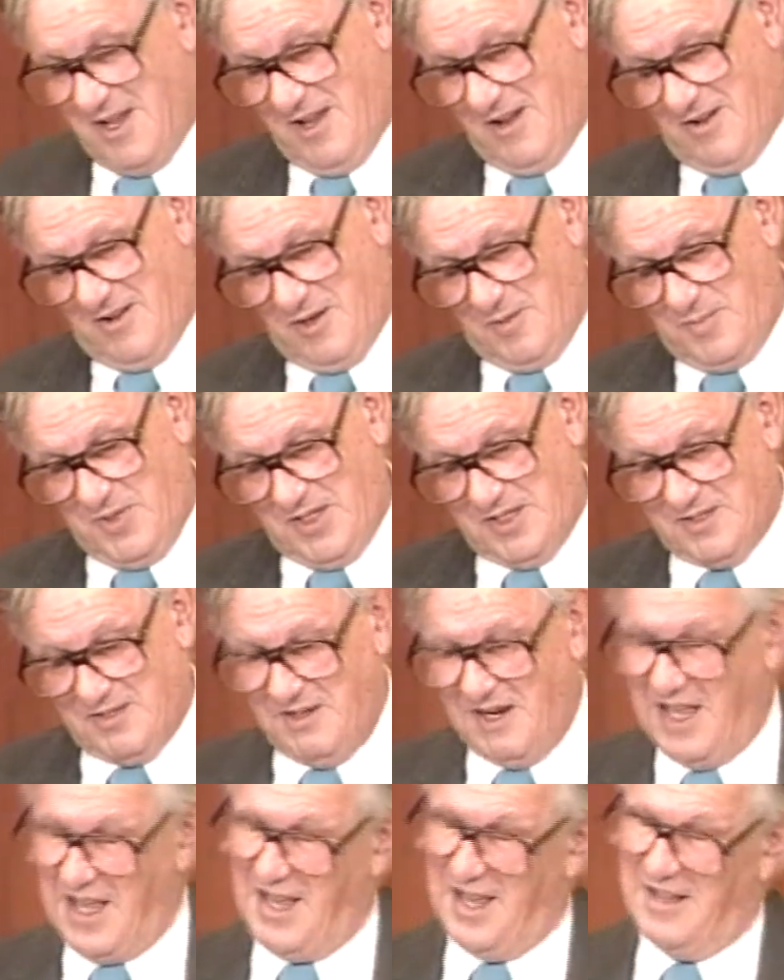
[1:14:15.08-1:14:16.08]
on a piece
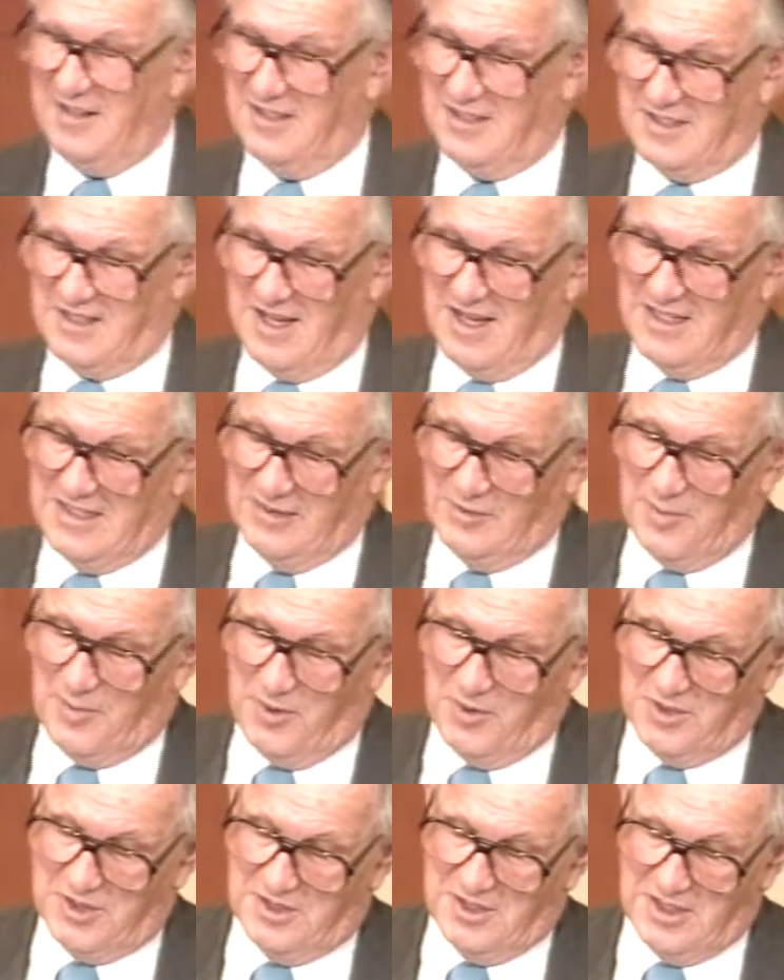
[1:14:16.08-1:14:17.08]
of land the size of a
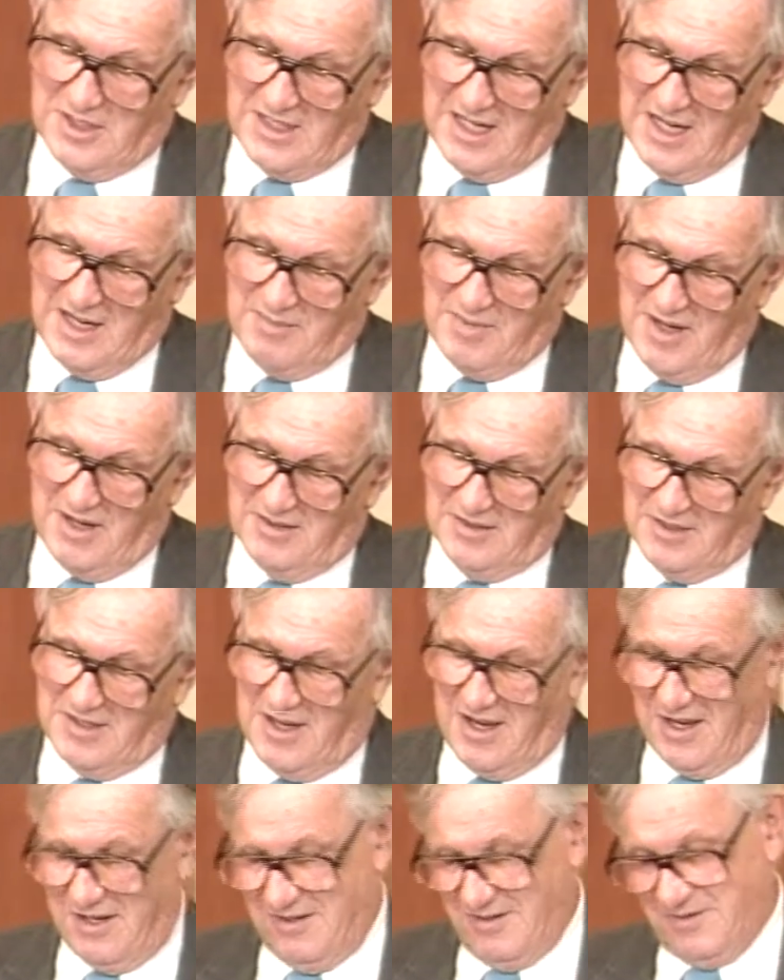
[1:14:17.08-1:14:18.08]
postage stamp
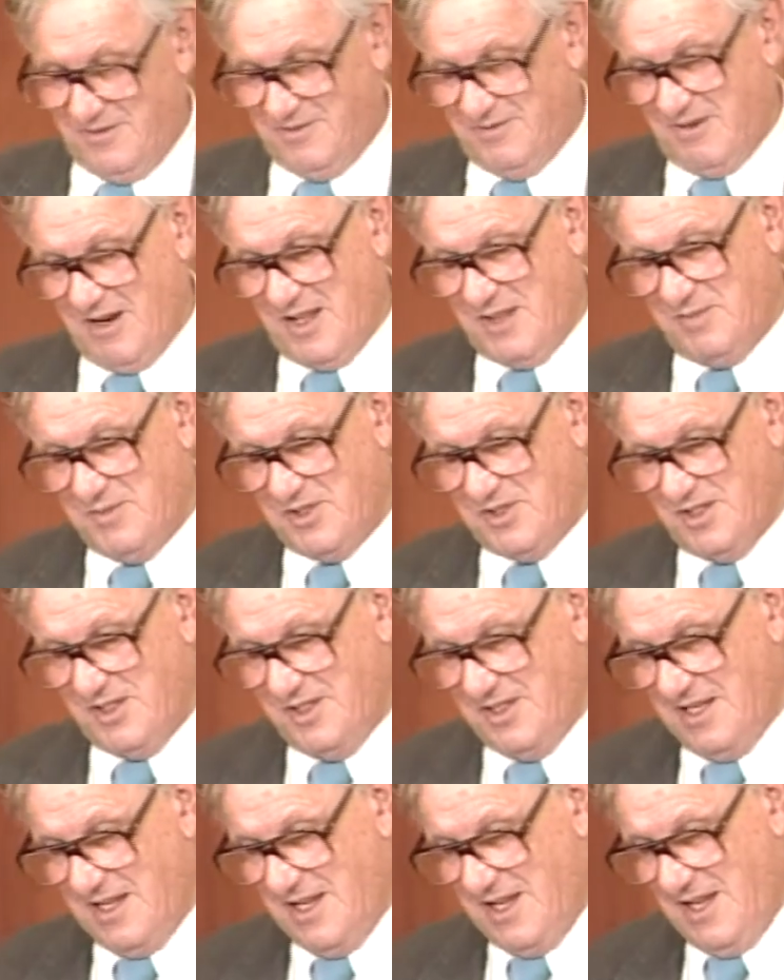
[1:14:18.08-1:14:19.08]
outside of
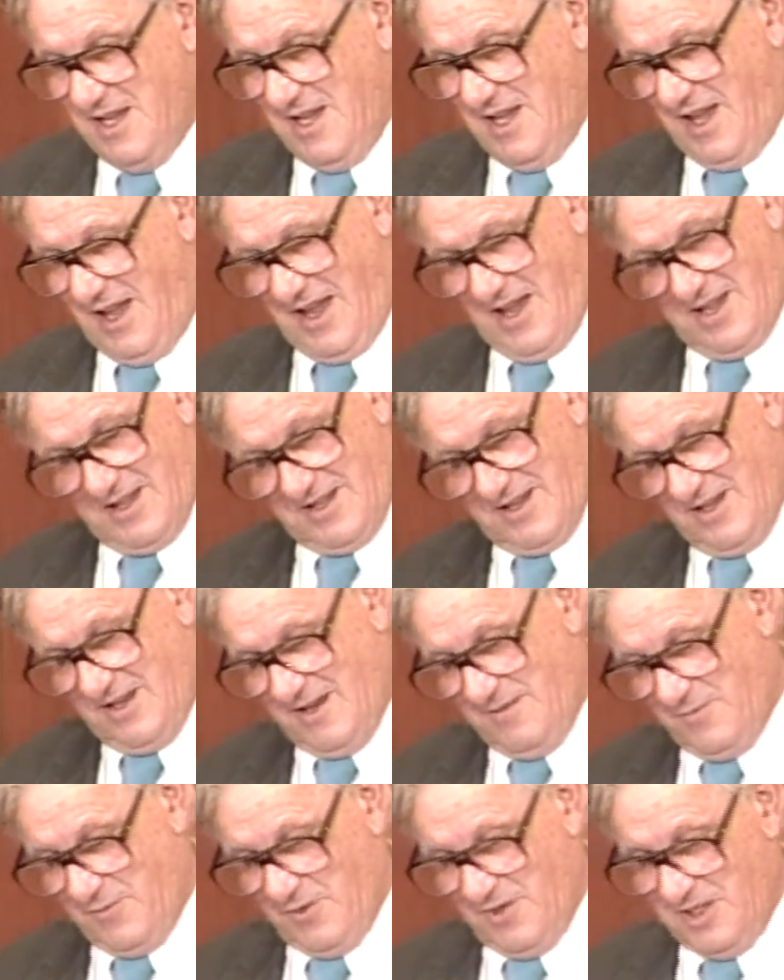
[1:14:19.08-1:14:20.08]
Rothamsted, and
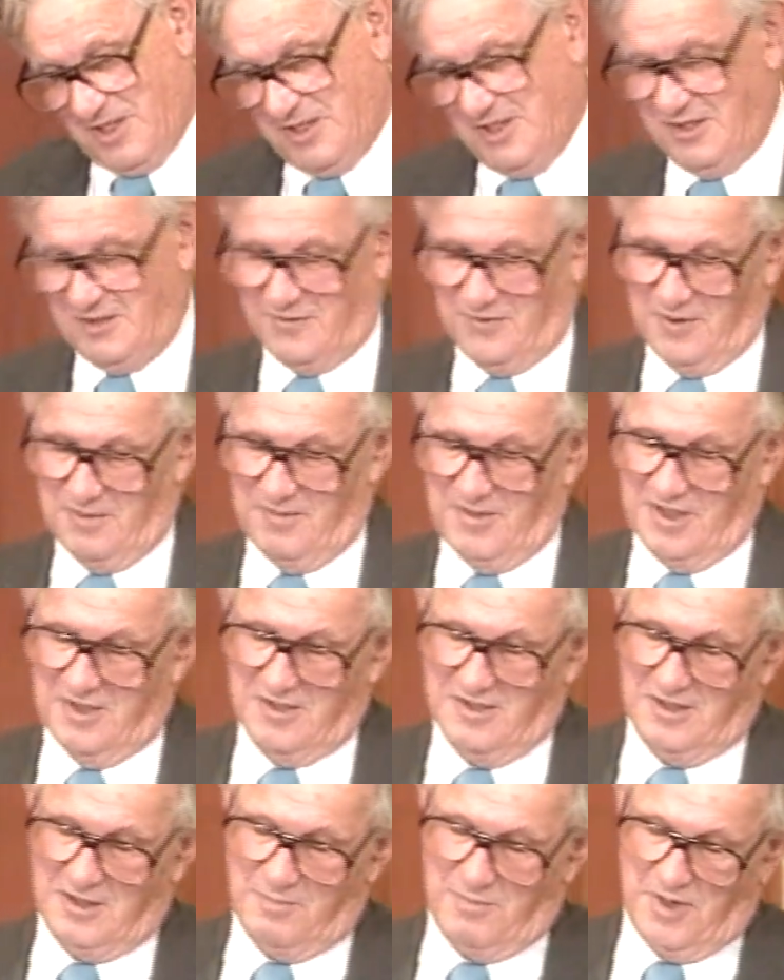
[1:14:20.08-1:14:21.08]
the inferences from
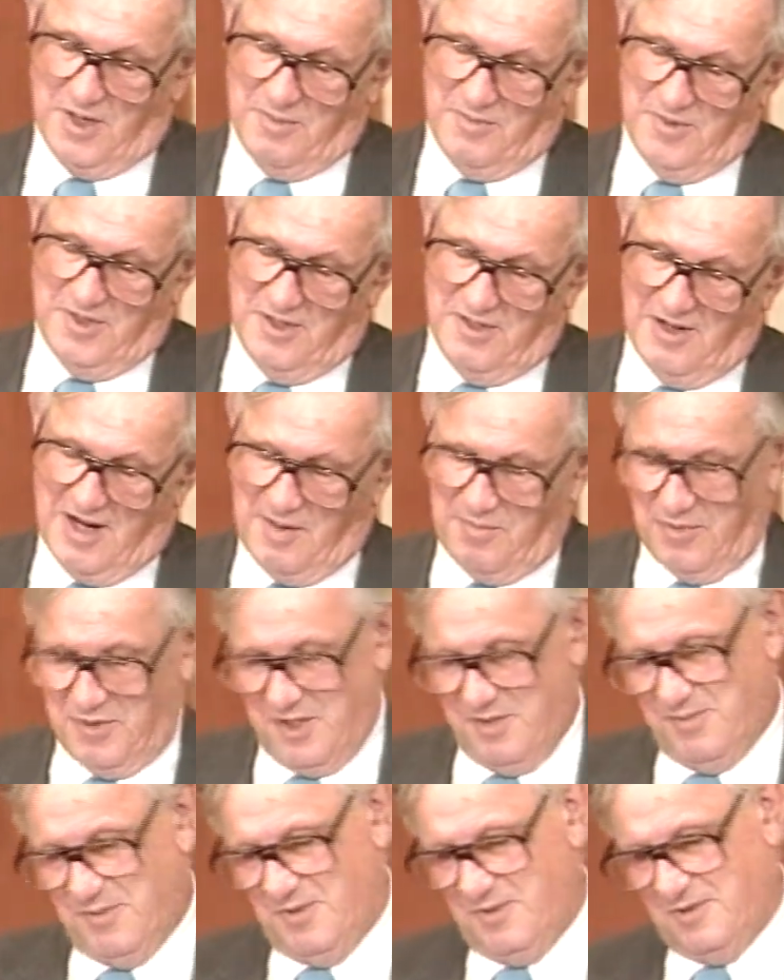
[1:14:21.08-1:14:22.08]
this experiment are
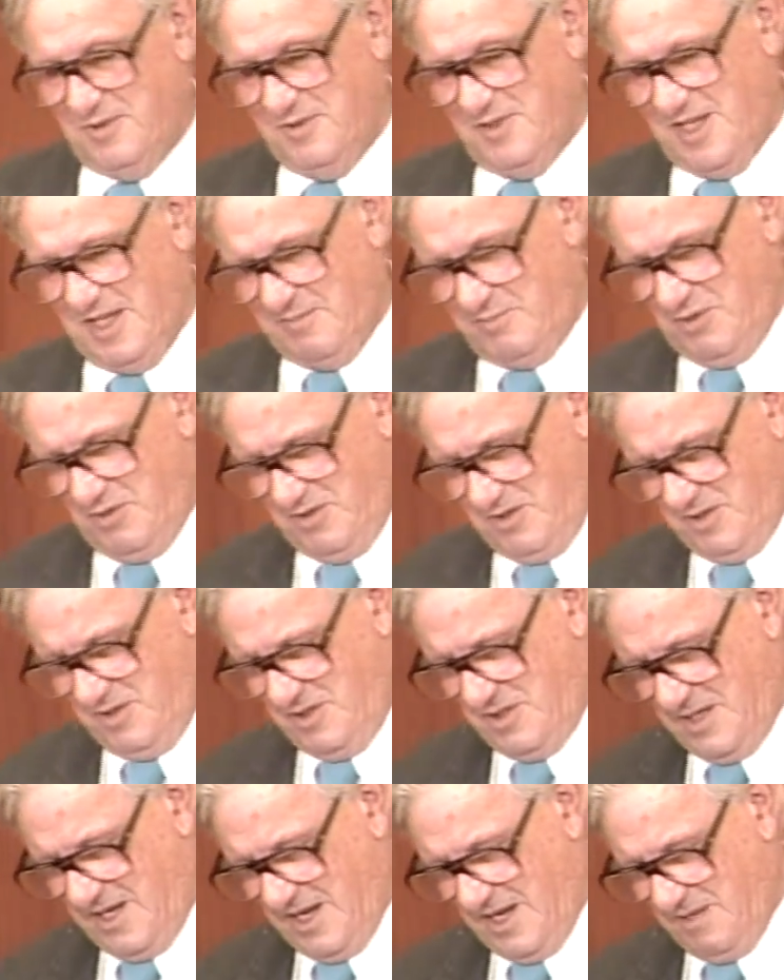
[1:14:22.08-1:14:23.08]
applicable to that
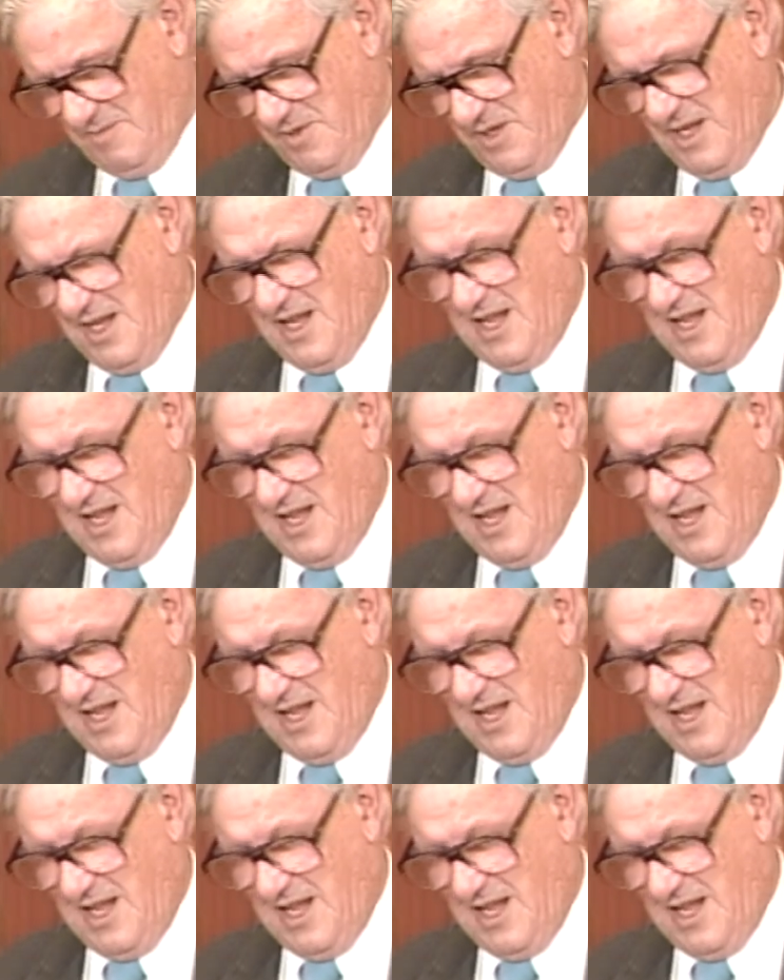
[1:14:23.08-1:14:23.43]
postage stamp.